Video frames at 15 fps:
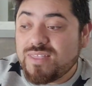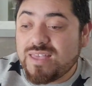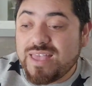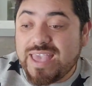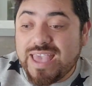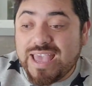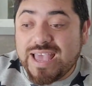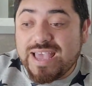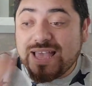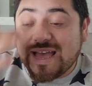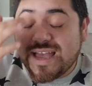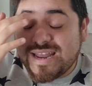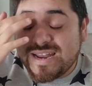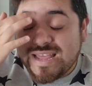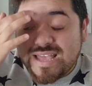
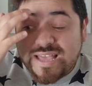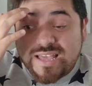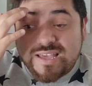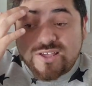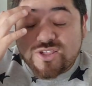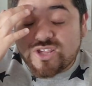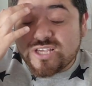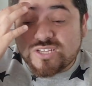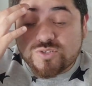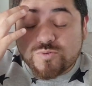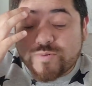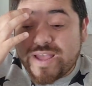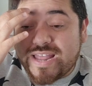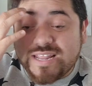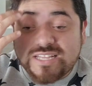And she's
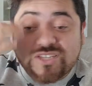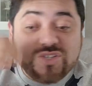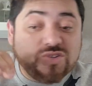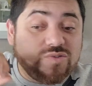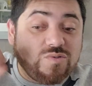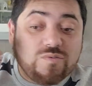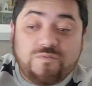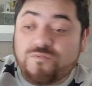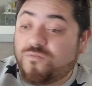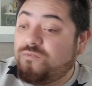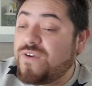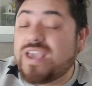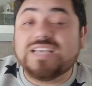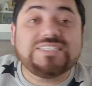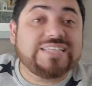ready to
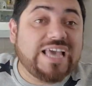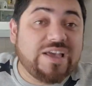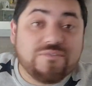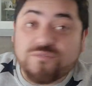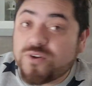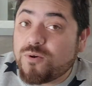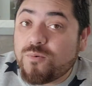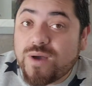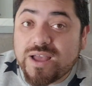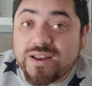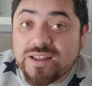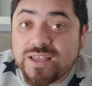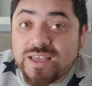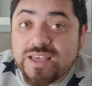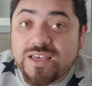face
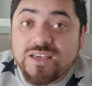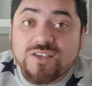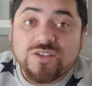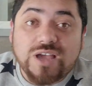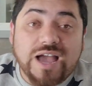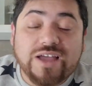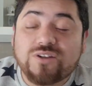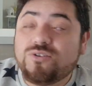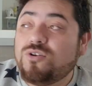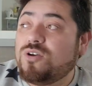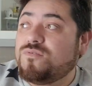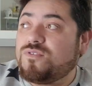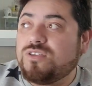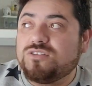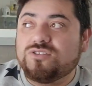everyone. I don't know
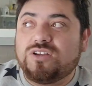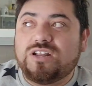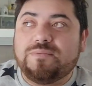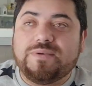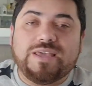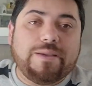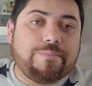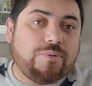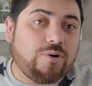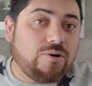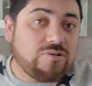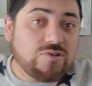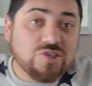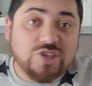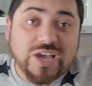if she's going to be
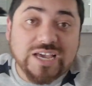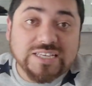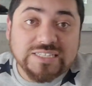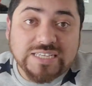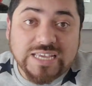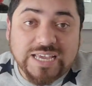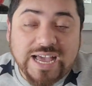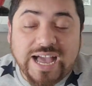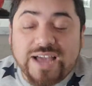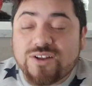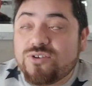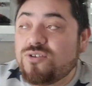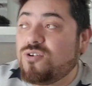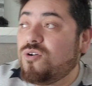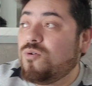apologizing. I
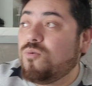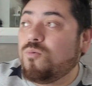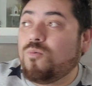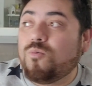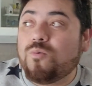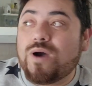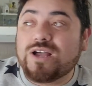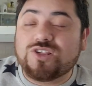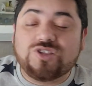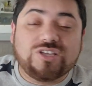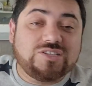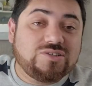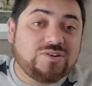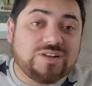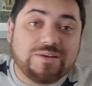don't know what
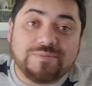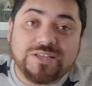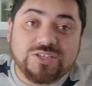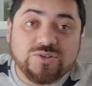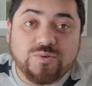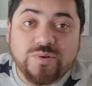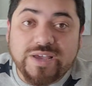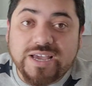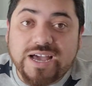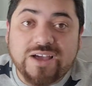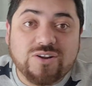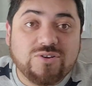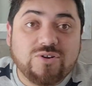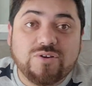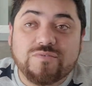she's going to be doing. I
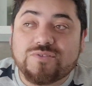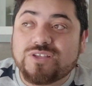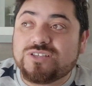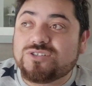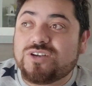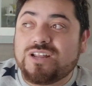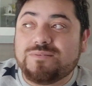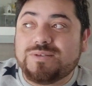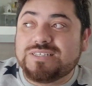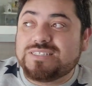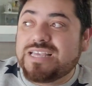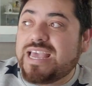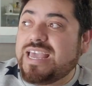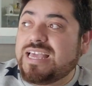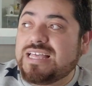don't know if she's going to be
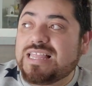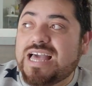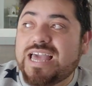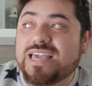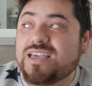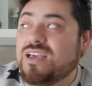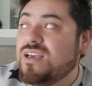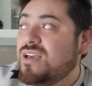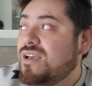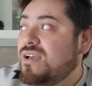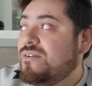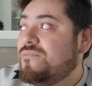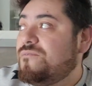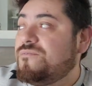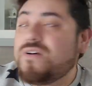saying, like,
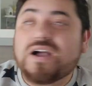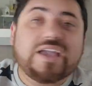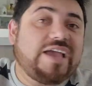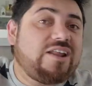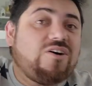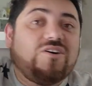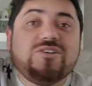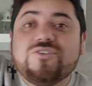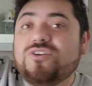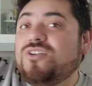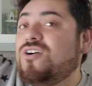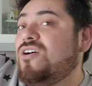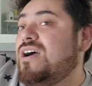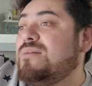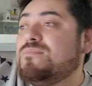fuck it all, you
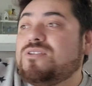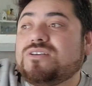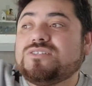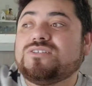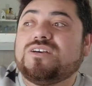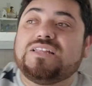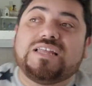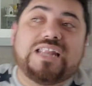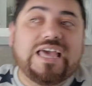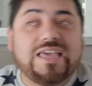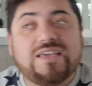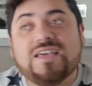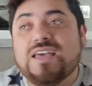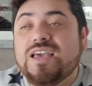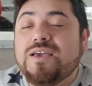know, I'm just going to,
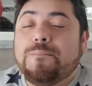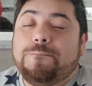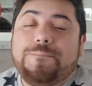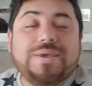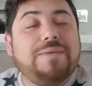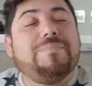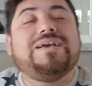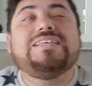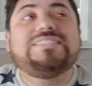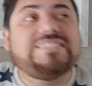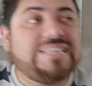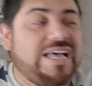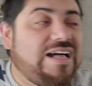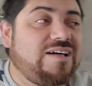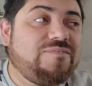like, be
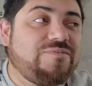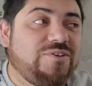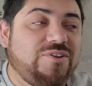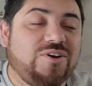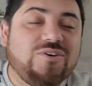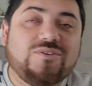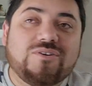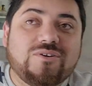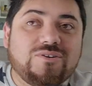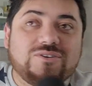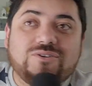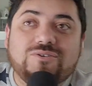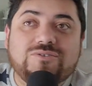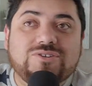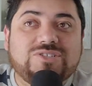myself, you know,
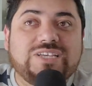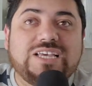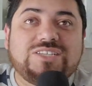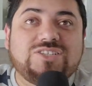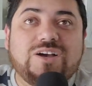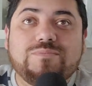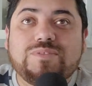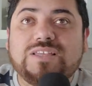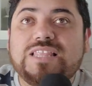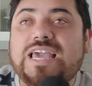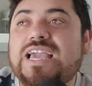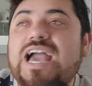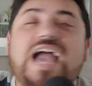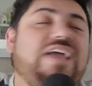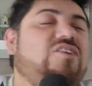or say something
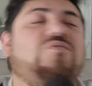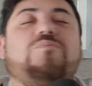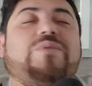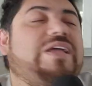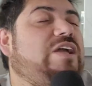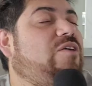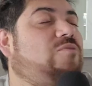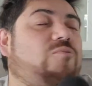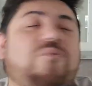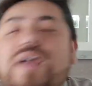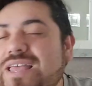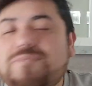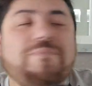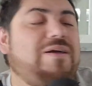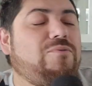like, I don't
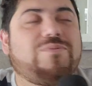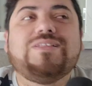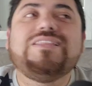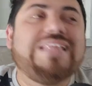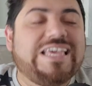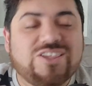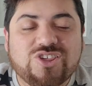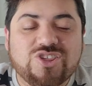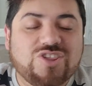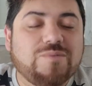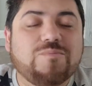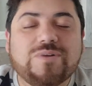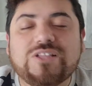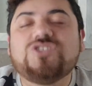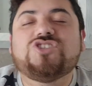regret my
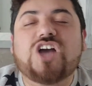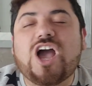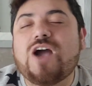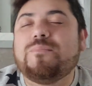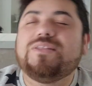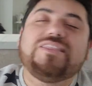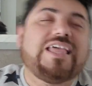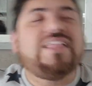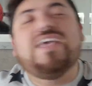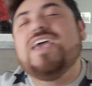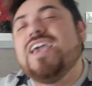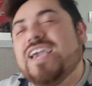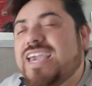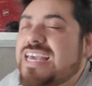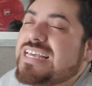relationship with Tom, and then
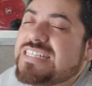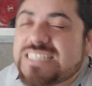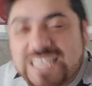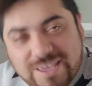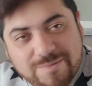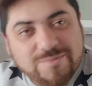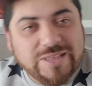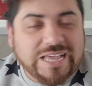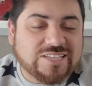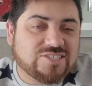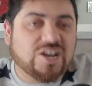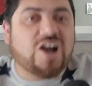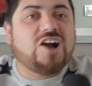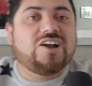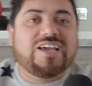kiss him, like
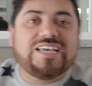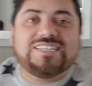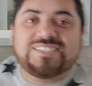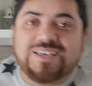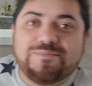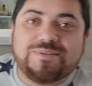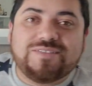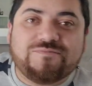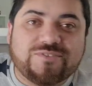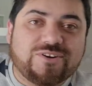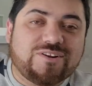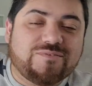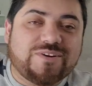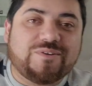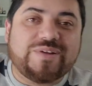tongue kiss him in
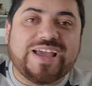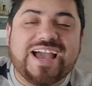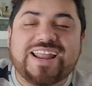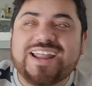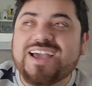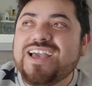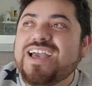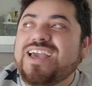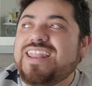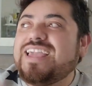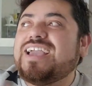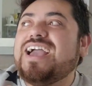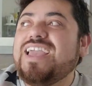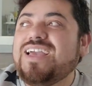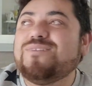front of Ariana. Like, I have